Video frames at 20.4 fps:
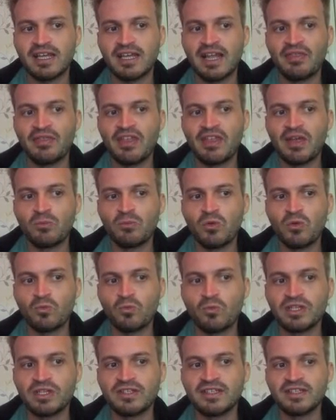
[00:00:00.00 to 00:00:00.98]
And then
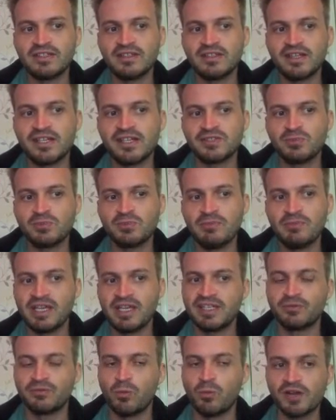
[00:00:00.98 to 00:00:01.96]
what we did is we
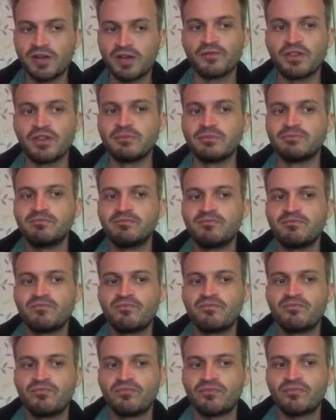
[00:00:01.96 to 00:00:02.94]
made one of them
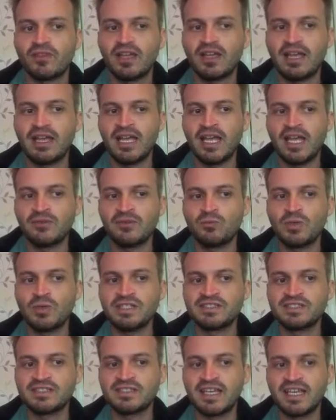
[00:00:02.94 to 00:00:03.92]
and
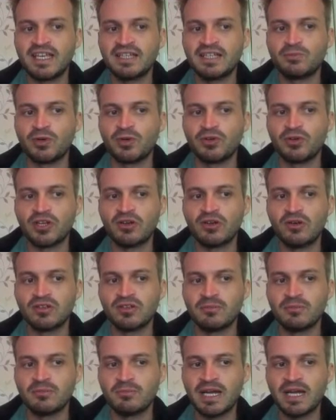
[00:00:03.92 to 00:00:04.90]
we said we're going to
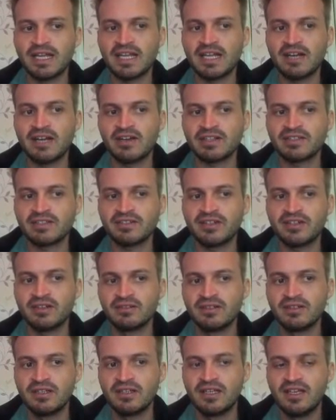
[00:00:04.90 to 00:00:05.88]
call it my
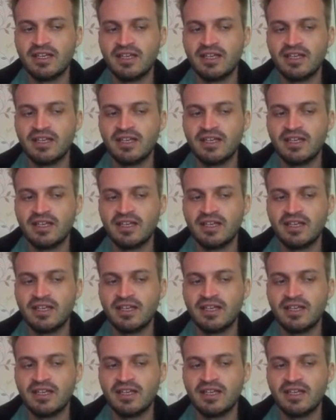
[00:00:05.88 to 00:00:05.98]
character,